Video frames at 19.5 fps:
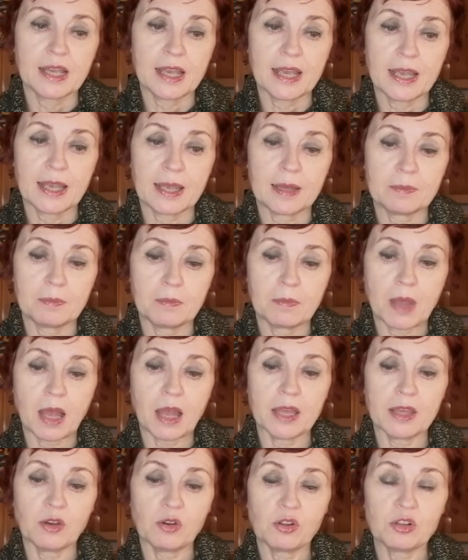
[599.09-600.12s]

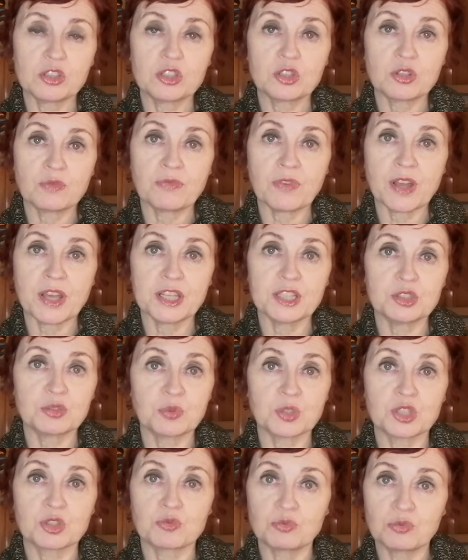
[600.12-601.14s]
I also find
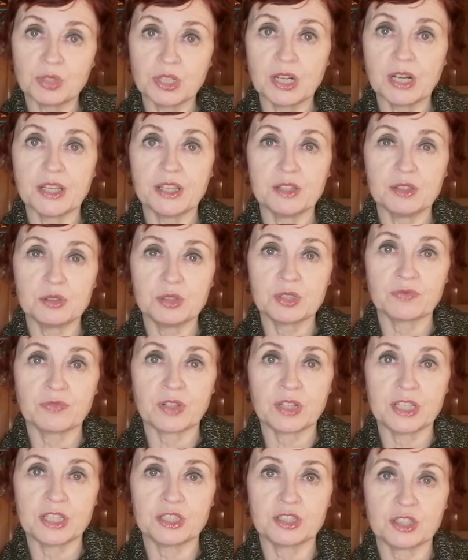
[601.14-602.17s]
what's really
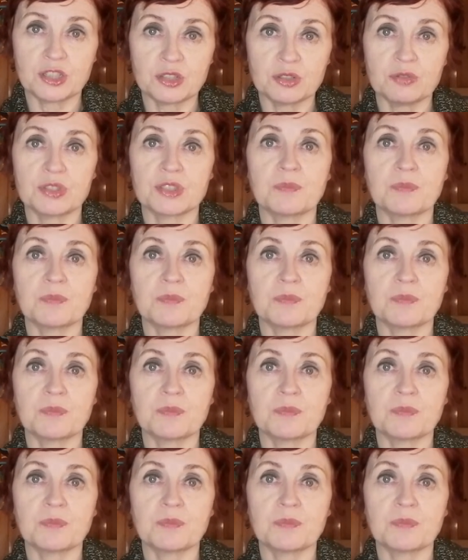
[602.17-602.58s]
useful is to do